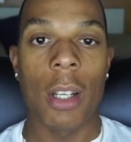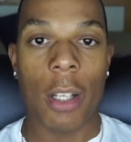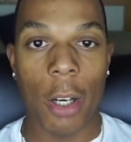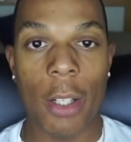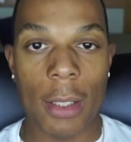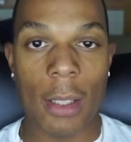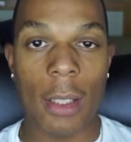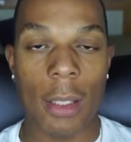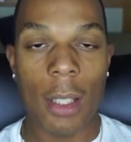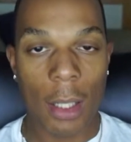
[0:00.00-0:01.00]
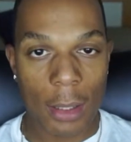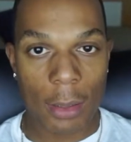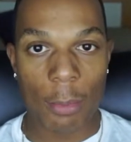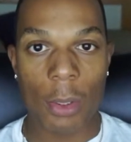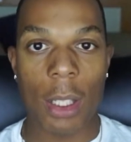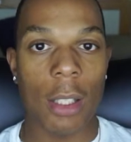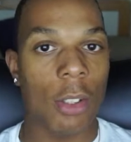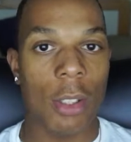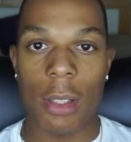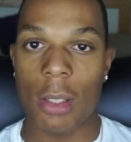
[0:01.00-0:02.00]
courtesies, customs, and
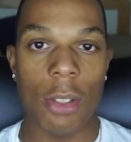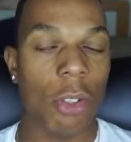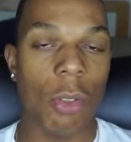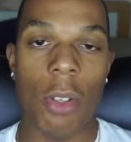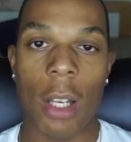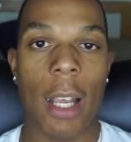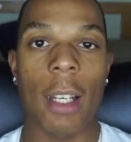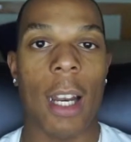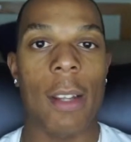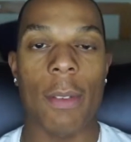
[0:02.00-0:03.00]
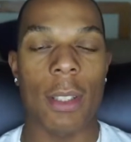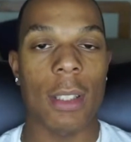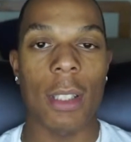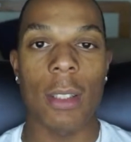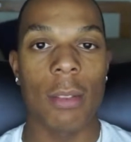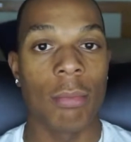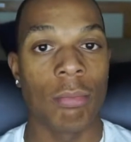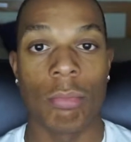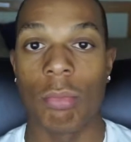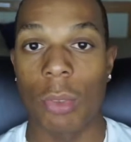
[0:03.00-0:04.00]
you just, you know, like not even considered
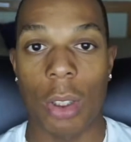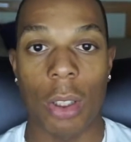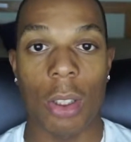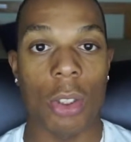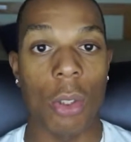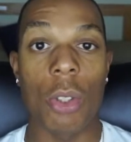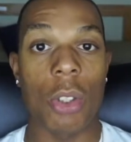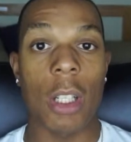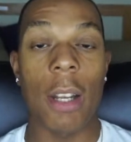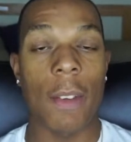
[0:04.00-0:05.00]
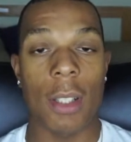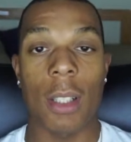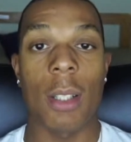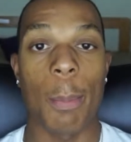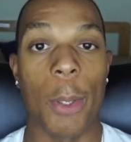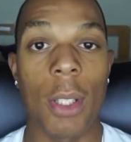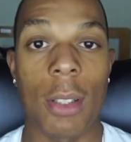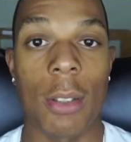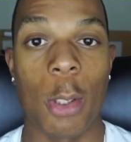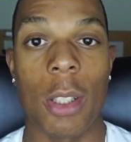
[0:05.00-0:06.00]
a soldier, not even considered a
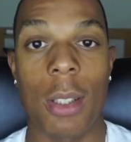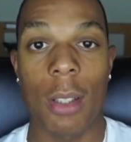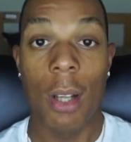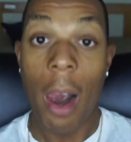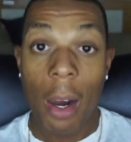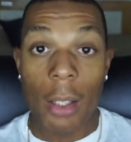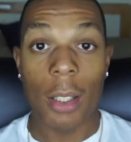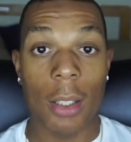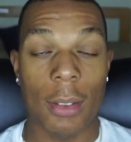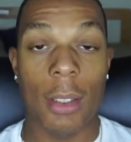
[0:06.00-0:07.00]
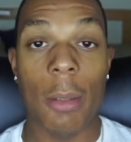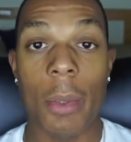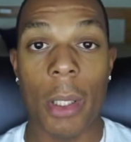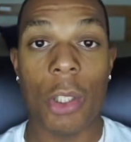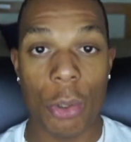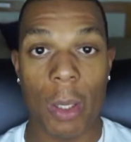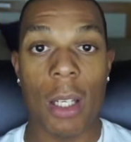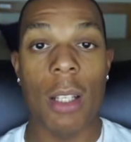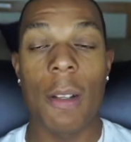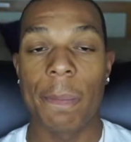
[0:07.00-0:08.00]
person. You're just subject,
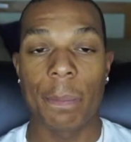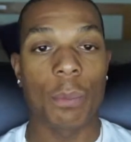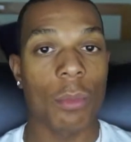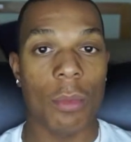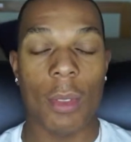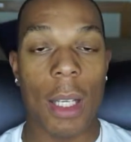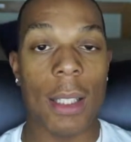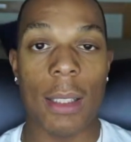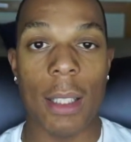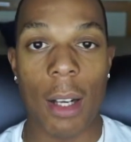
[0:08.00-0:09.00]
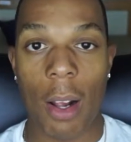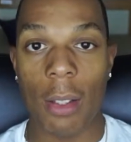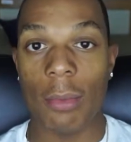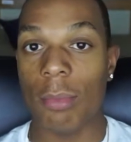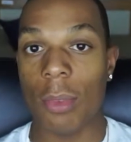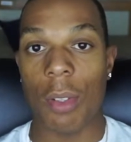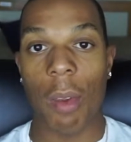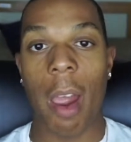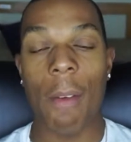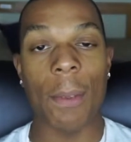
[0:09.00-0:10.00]
trainee, that's it. And
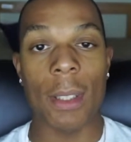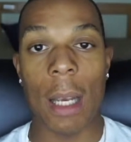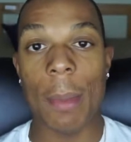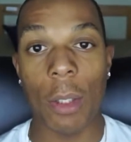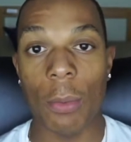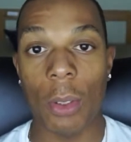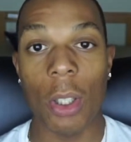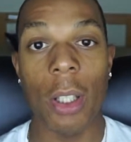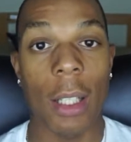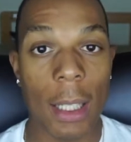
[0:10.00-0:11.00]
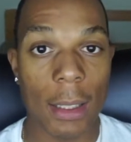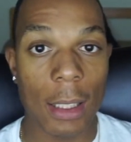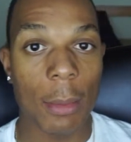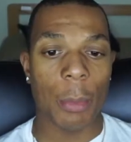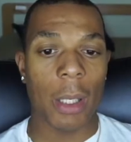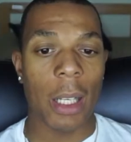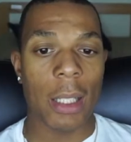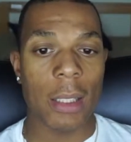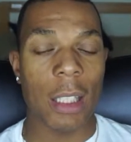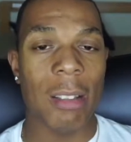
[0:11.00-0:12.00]
half of the time they don't even call you last name. And my
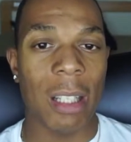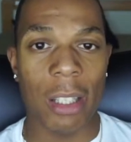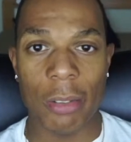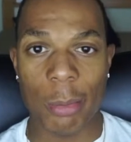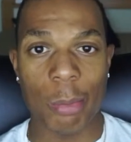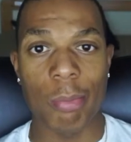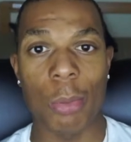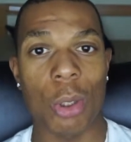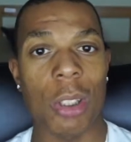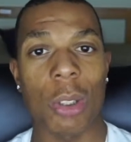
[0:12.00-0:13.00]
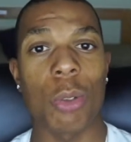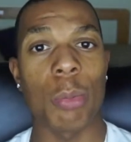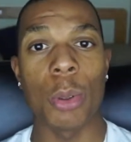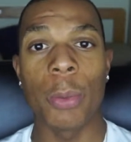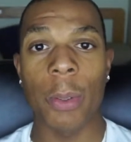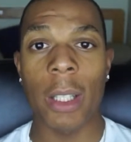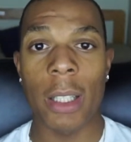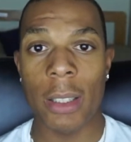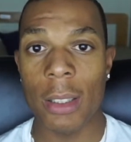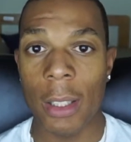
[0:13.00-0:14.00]
last name, like mostly through
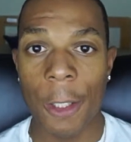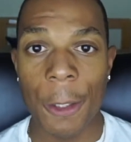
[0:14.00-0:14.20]
Buflays.